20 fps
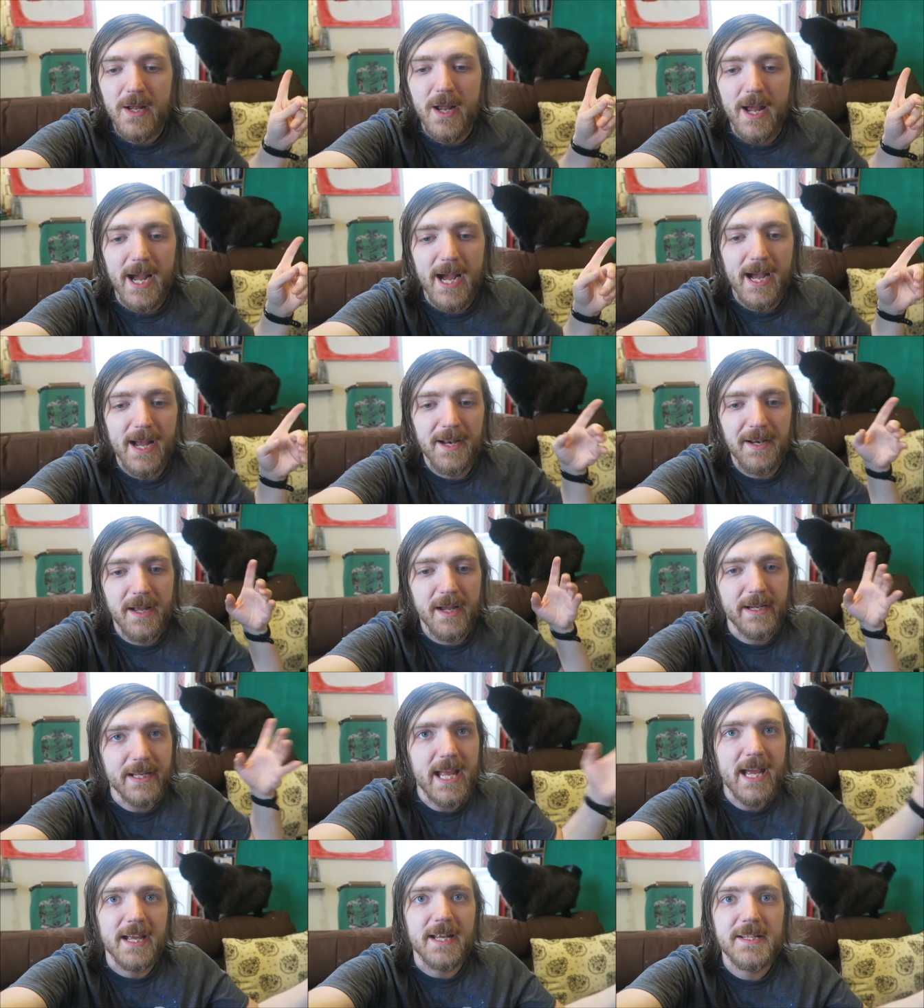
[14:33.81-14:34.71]
And
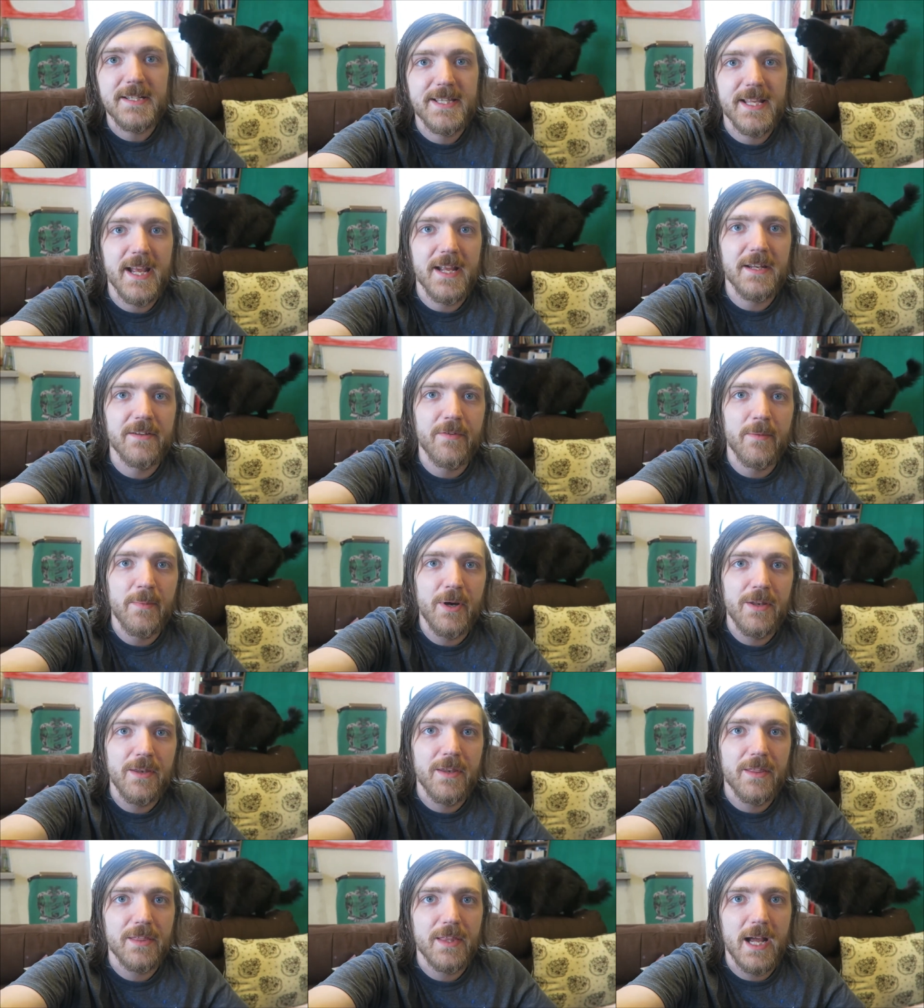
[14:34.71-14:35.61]
yeah, it is the end of a
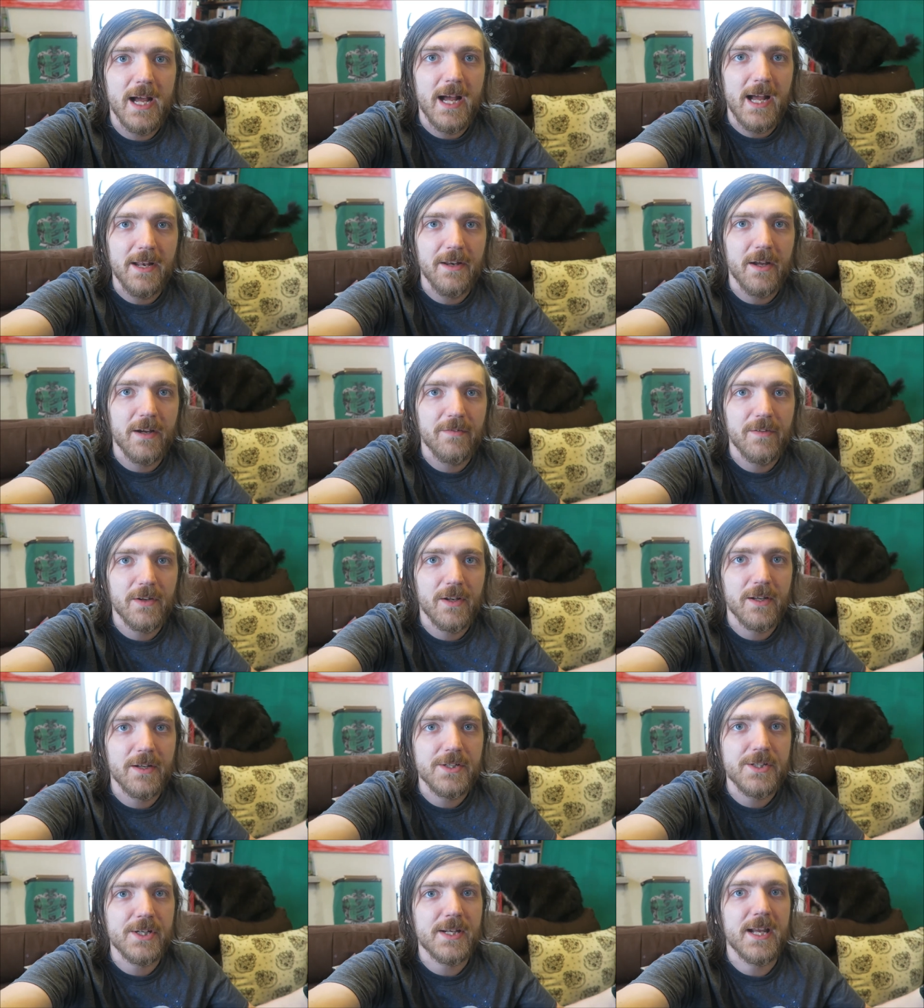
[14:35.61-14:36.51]
month, and I feel like
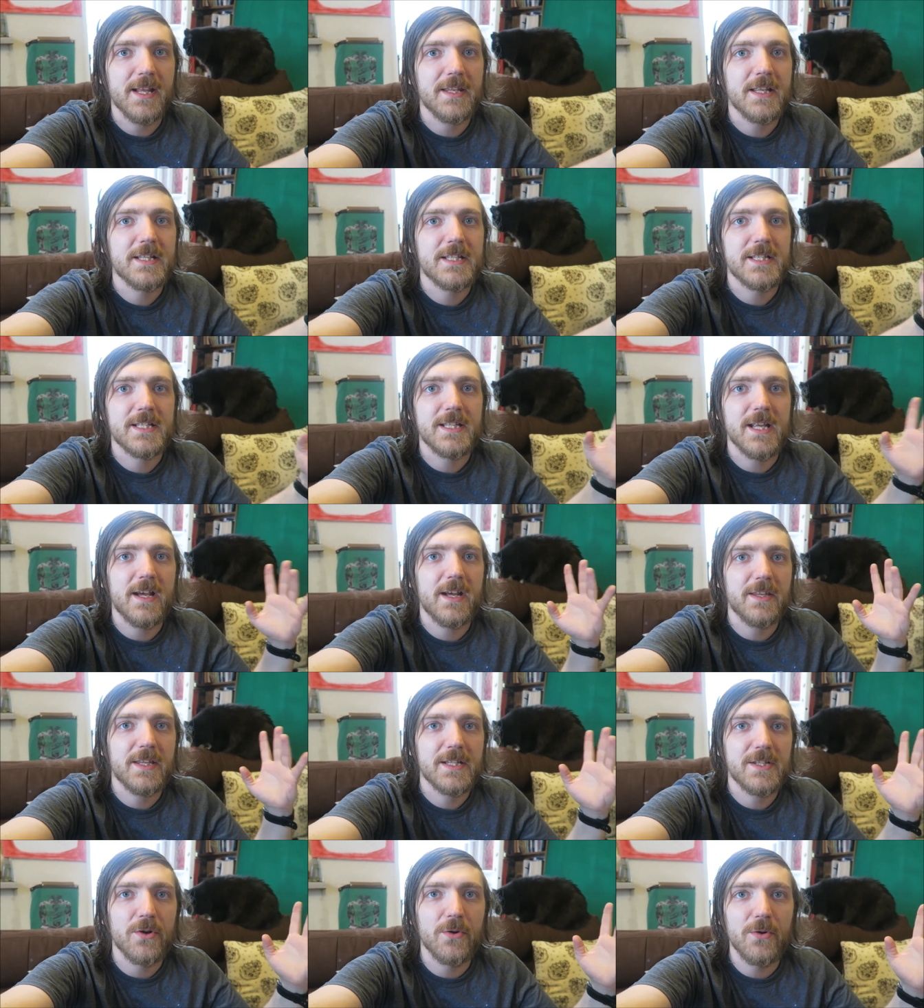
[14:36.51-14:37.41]
I should get this
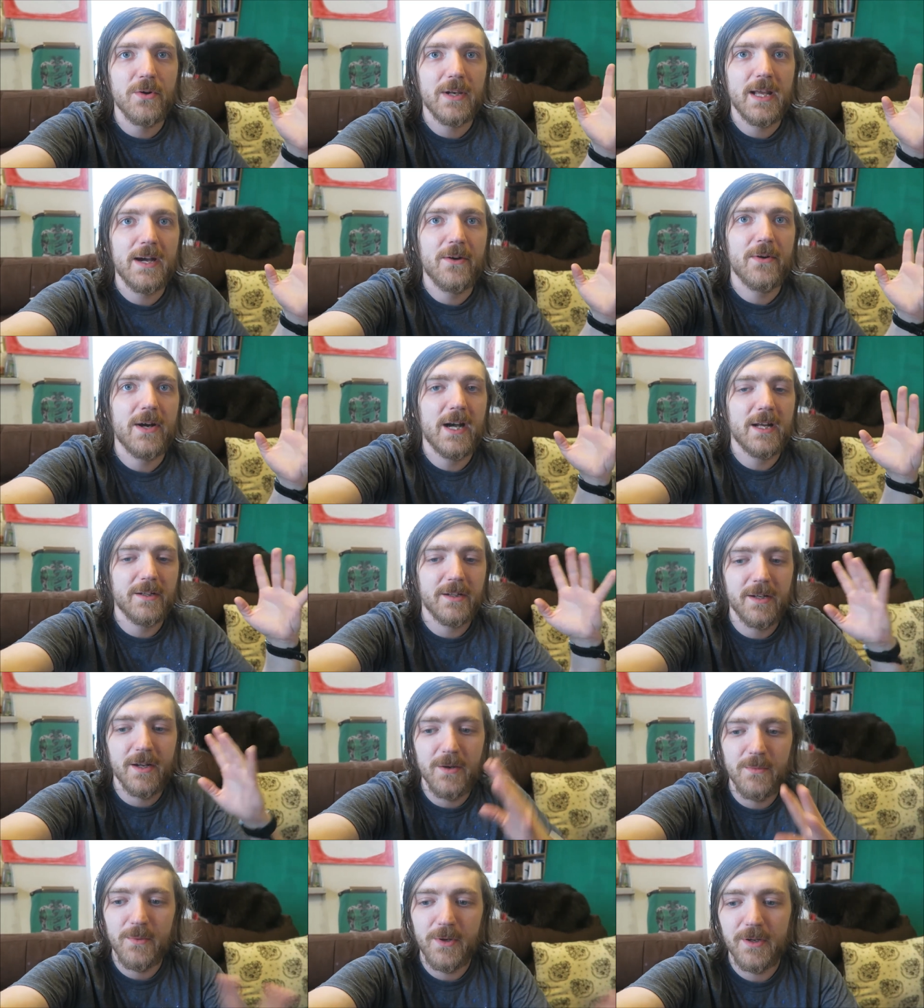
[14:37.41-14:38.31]
this haul out, and I
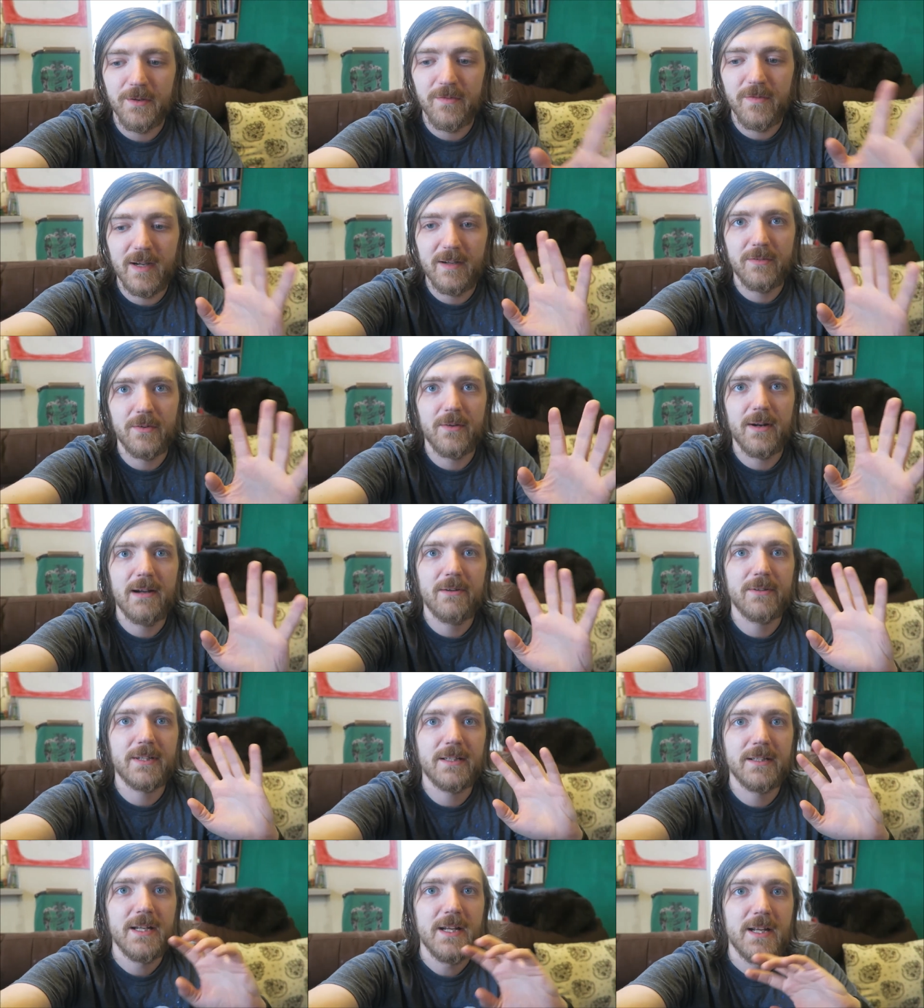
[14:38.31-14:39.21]
don't want to faff
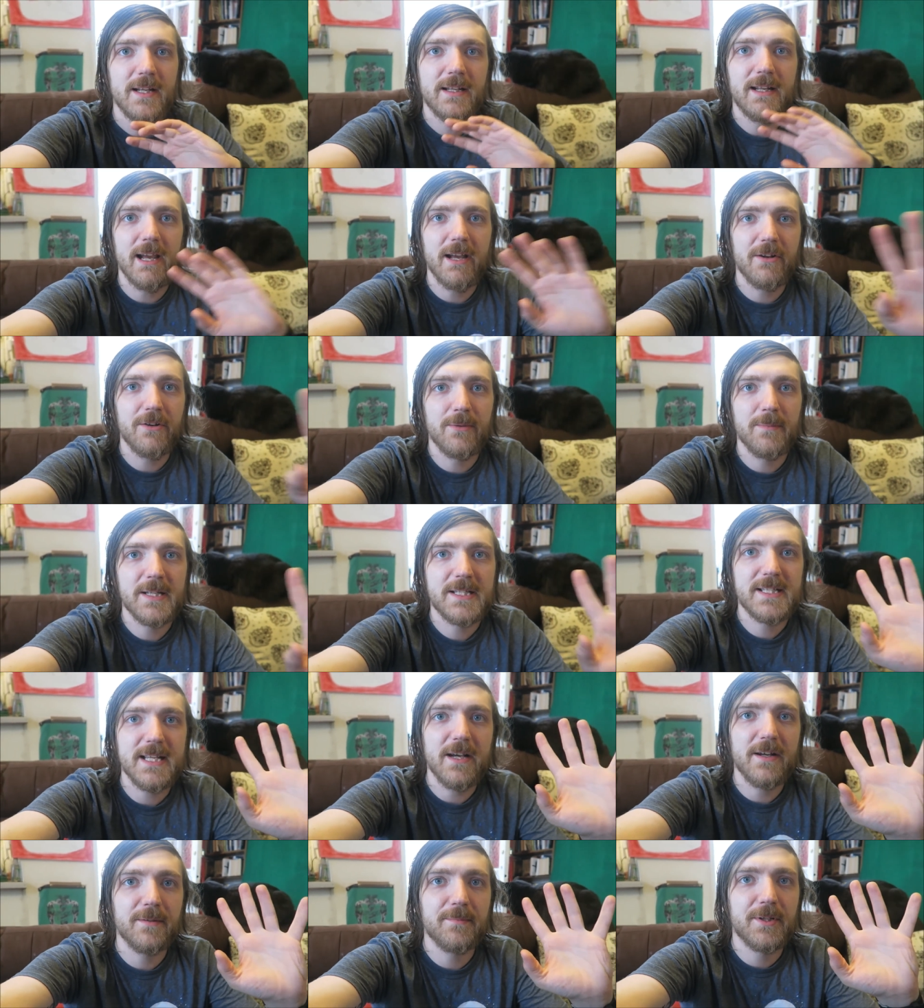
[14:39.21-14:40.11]
around getting all my
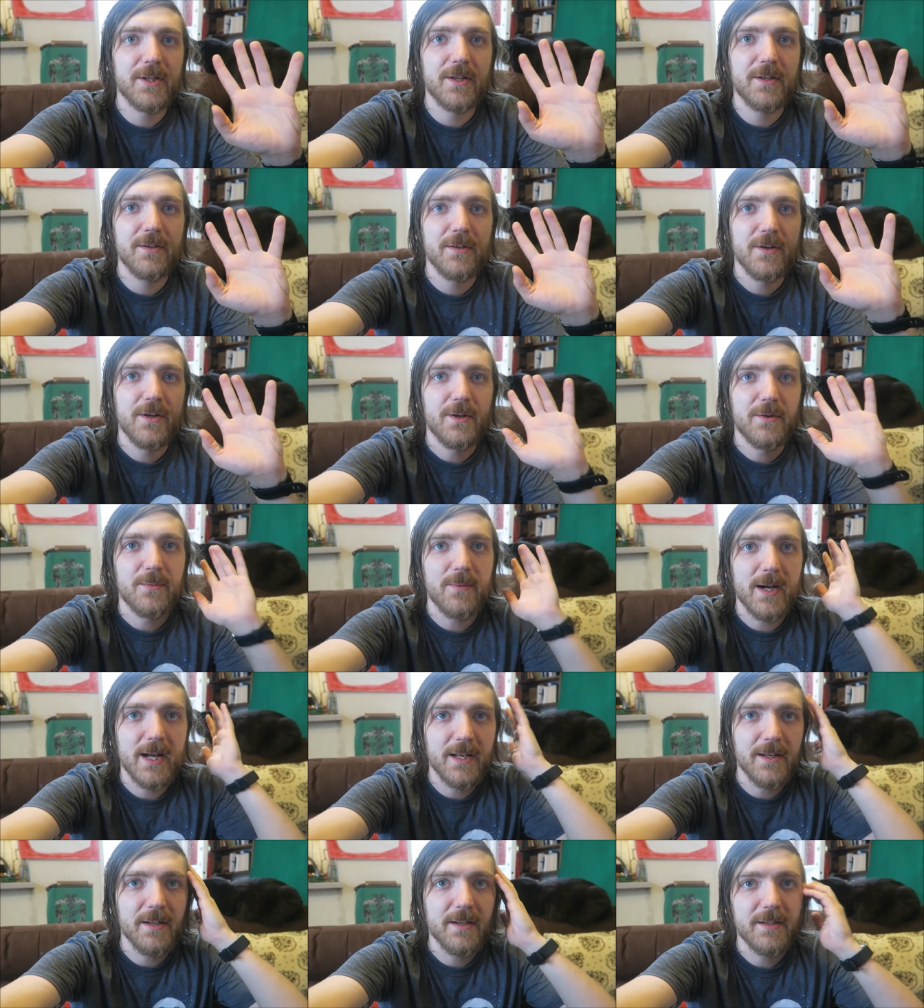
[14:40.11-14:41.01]
setup done
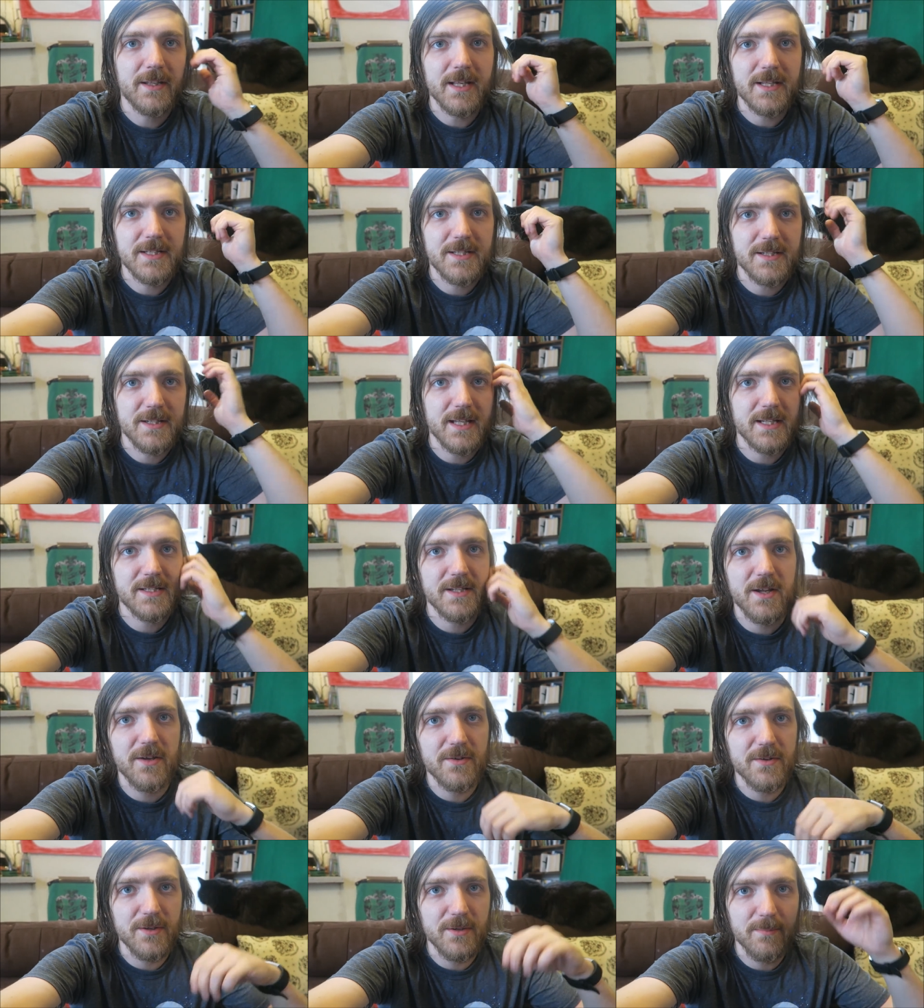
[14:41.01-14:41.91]
when there's
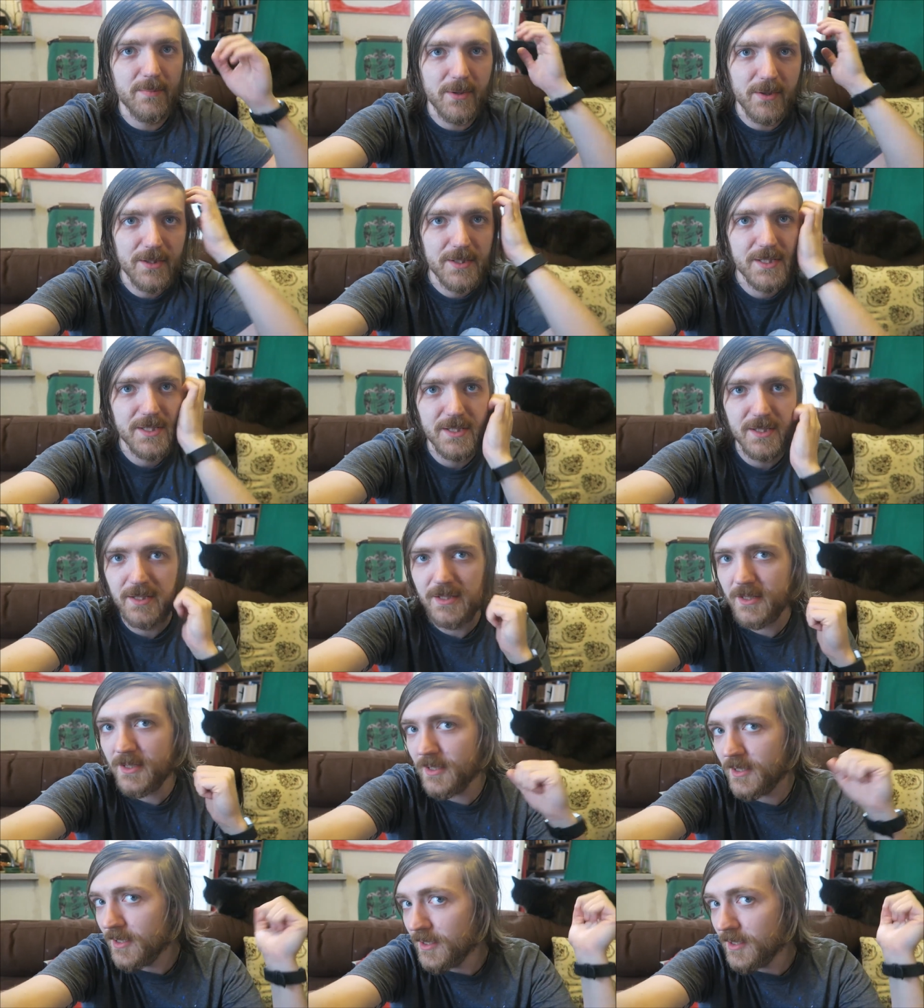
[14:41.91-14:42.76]
no new books to